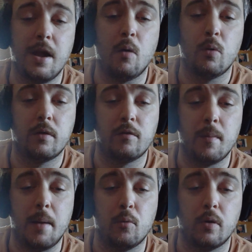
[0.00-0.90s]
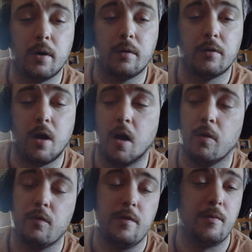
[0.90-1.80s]
not worth remembering. So, oh,
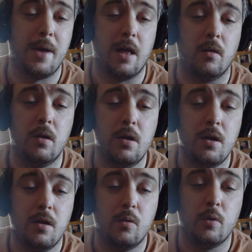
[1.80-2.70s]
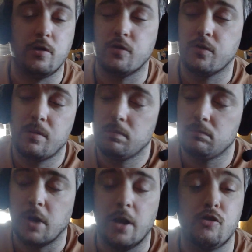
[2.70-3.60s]
Three from Hell, which
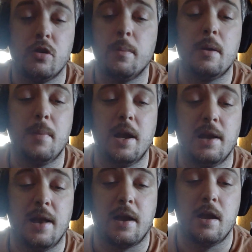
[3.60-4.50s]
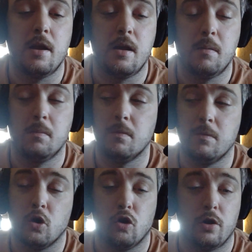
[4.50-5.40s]
it should have been made a decade
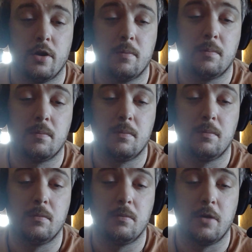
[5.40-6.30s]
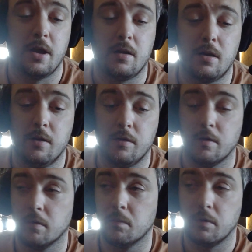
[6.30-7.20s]
earlier. Like, is
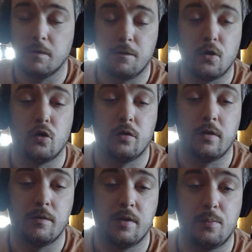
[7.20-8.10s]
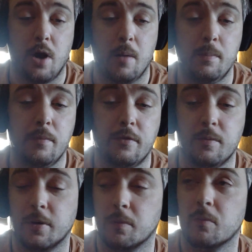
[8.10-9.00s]
the, the first of its problems,
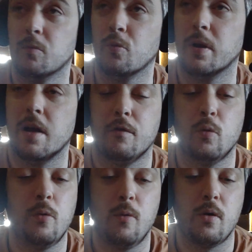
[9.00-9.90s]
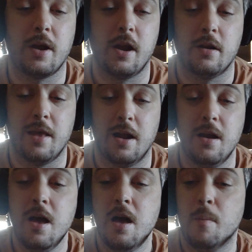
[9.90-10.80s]
but whatever. We won't get into that.
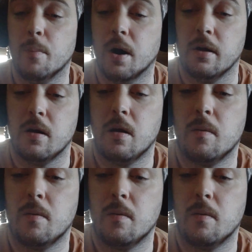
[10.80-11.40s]
But